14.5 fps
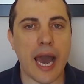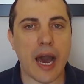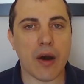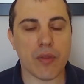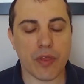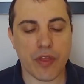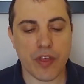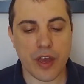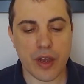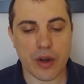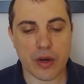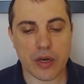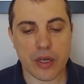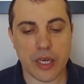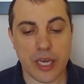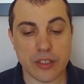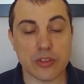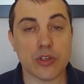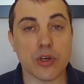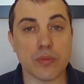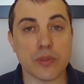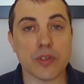out there
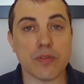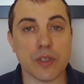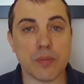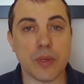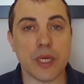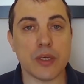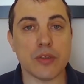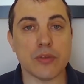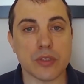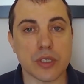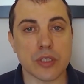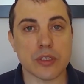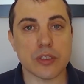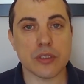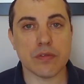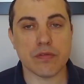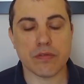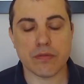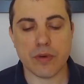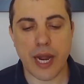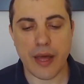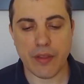in terms of it being utility
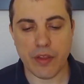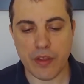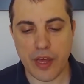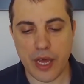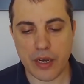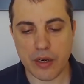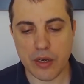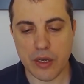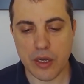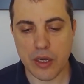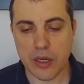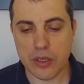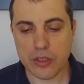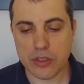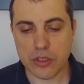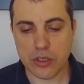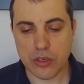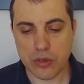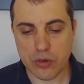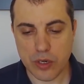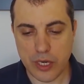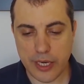rather than
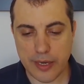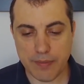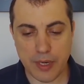security.